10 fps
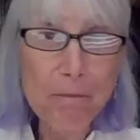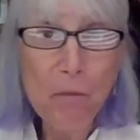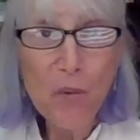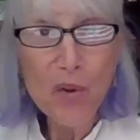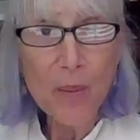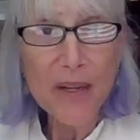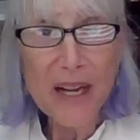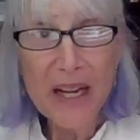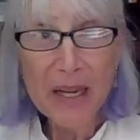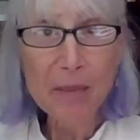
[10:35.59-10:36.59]
So about
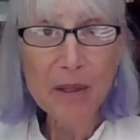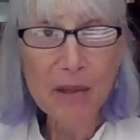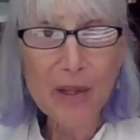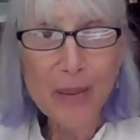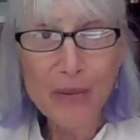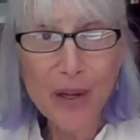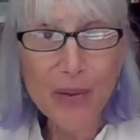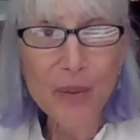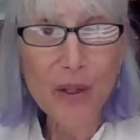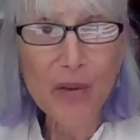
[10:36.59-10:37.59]
80 milligrams,
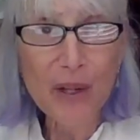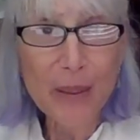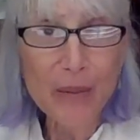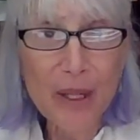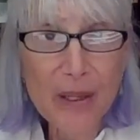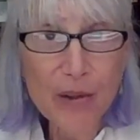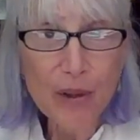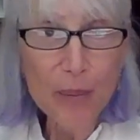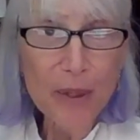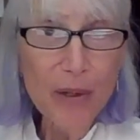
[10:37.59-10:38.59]
100 milligrams
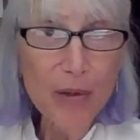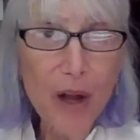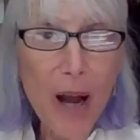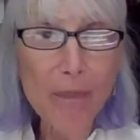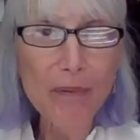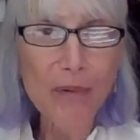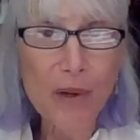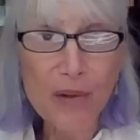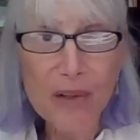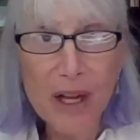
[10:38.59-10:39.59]
should be your top before
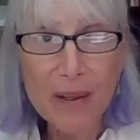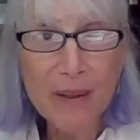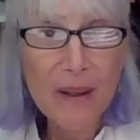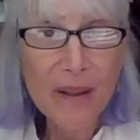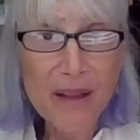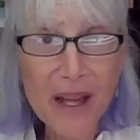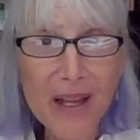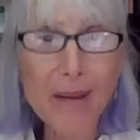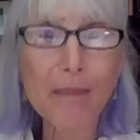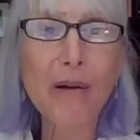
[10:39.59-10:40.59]
you start
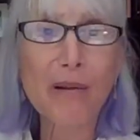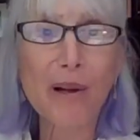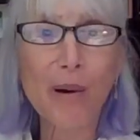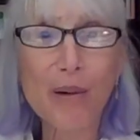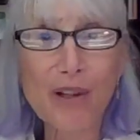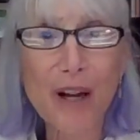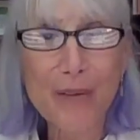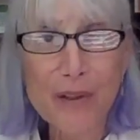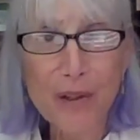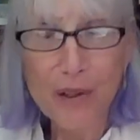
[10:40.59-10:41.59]
thinking about lower
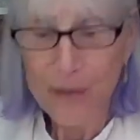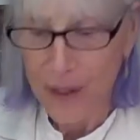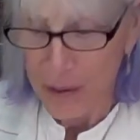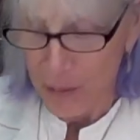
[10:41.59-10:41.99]
esophageal sphincter